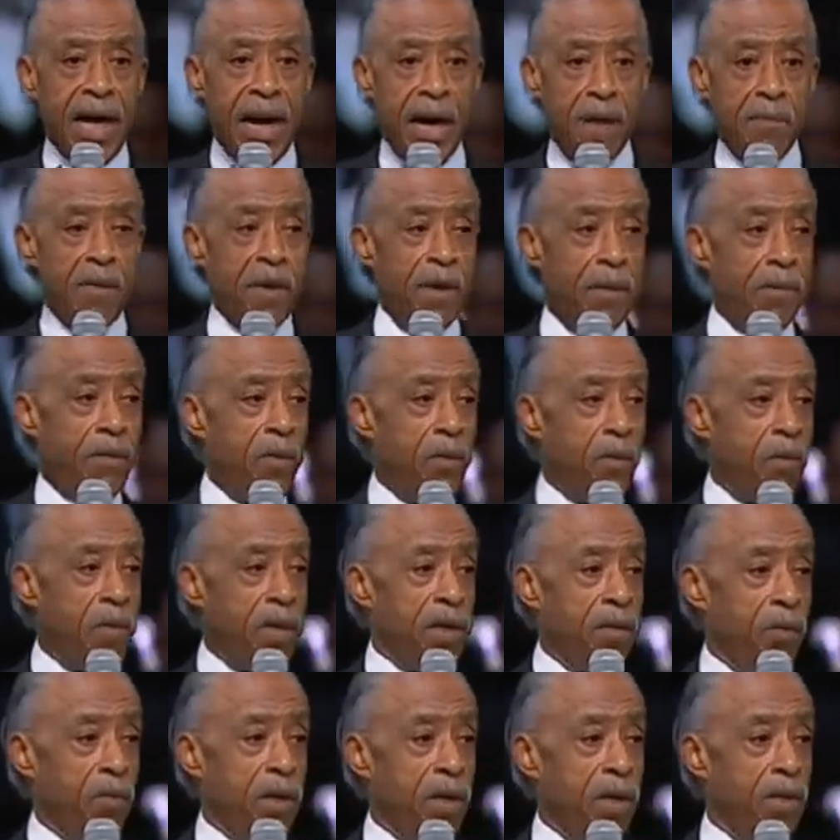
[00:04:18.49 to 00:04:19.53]
I remember
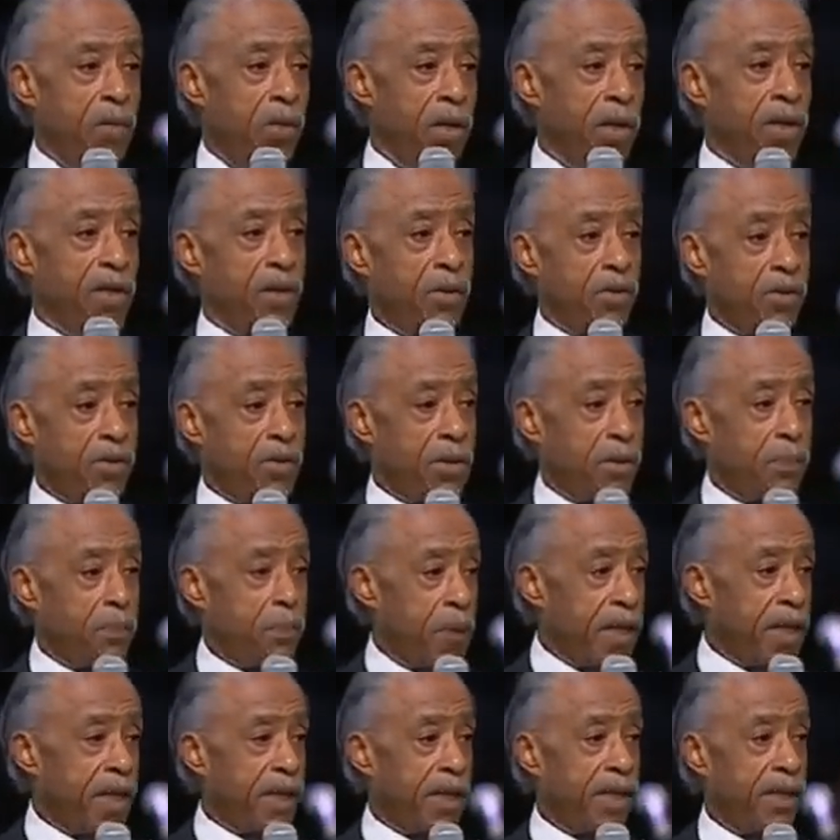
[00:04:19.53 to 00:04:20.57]
when we were used to
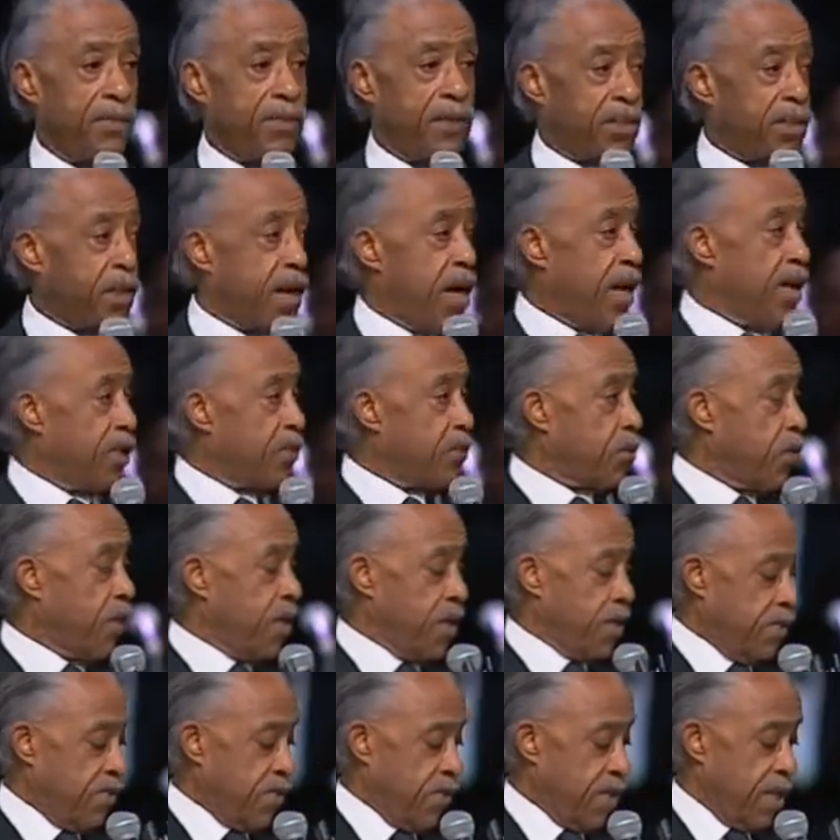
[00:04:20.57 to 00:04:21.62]
picket, Charles
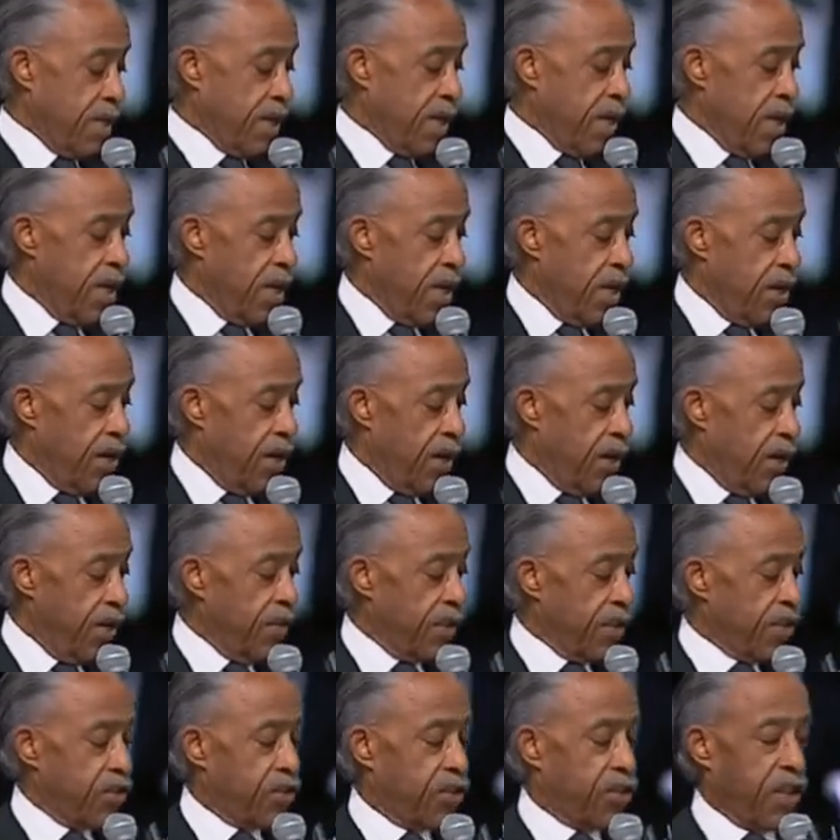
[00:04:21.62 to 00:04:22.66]
Williams and all
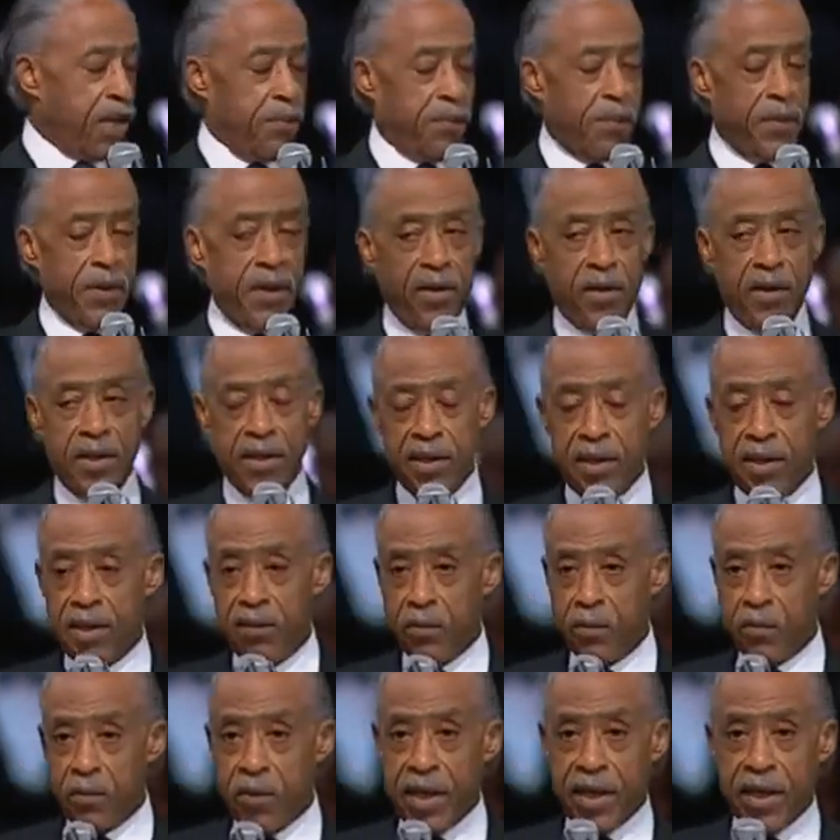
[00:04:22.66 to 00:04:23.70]
of us jumping on
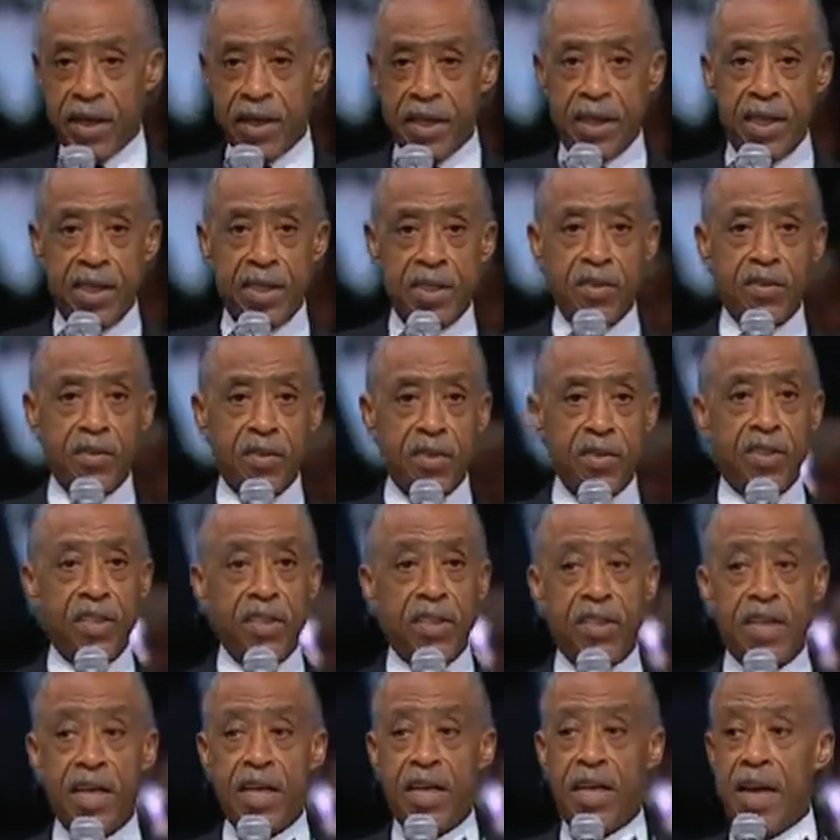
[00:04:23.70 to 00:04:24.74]
the record industry,
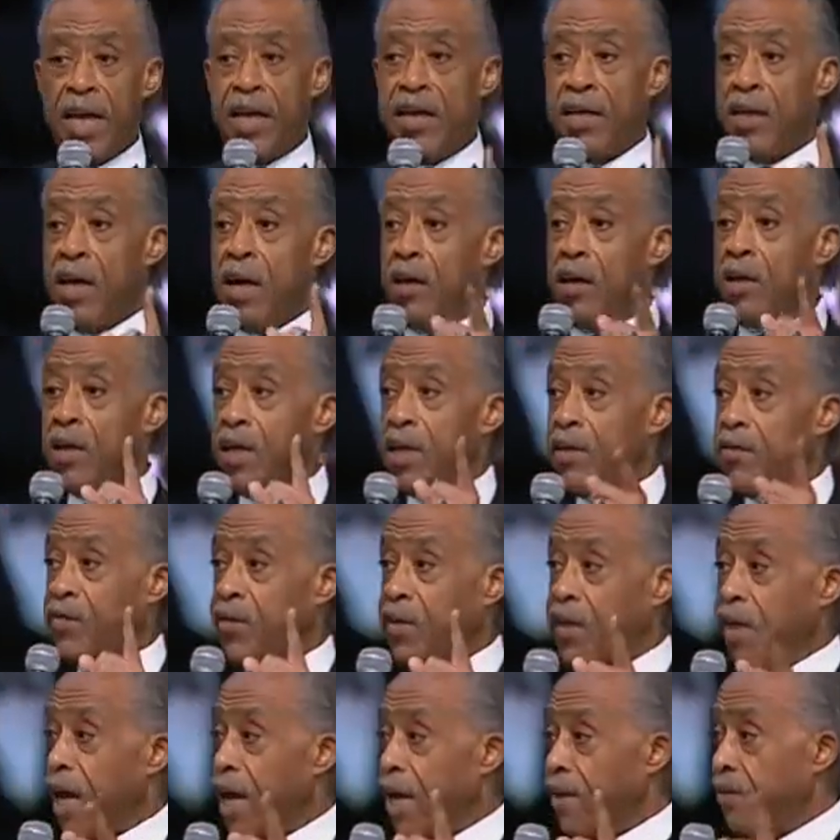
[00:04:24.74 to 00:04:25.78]
she said, "Now y'all
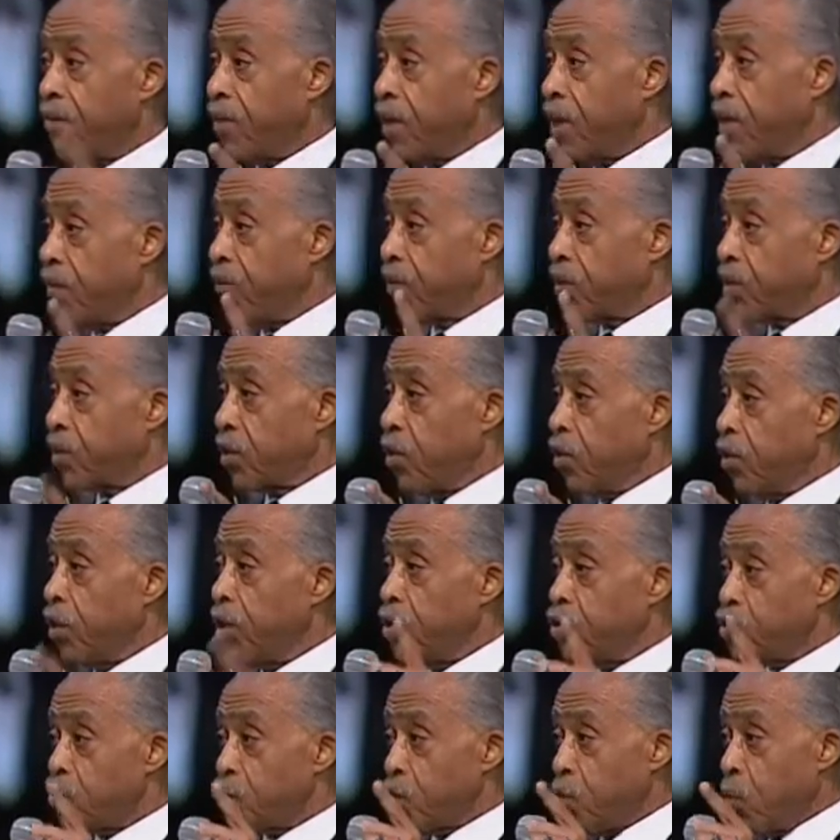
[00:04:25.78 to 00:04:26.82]
leave Clive Davis alone.
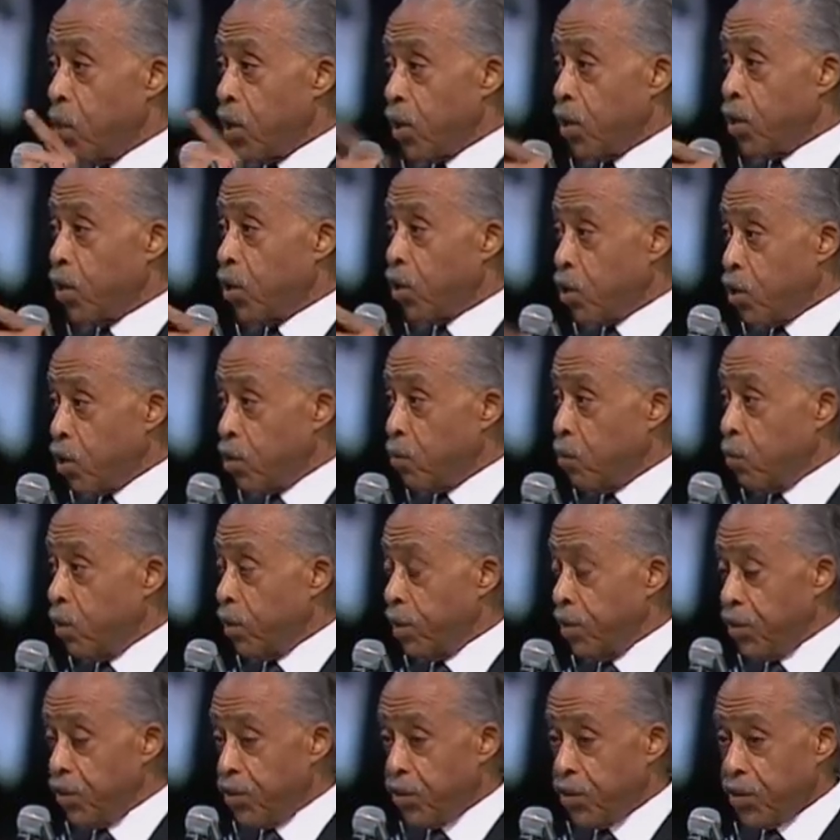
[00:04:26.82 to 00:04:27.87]
He's one of the good
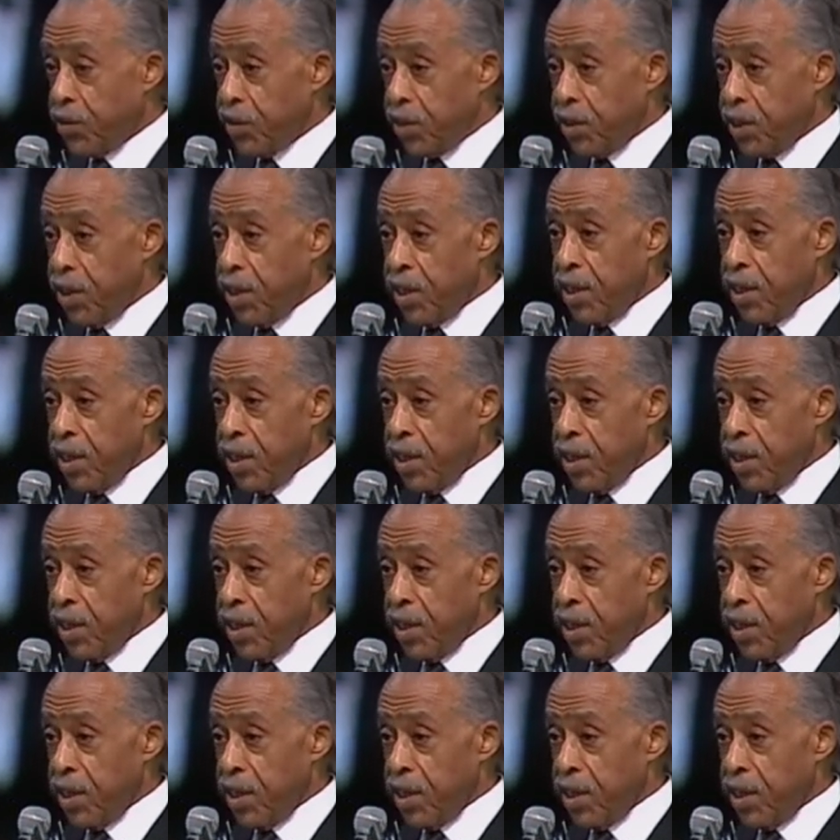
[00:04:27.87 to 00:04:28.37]
ones."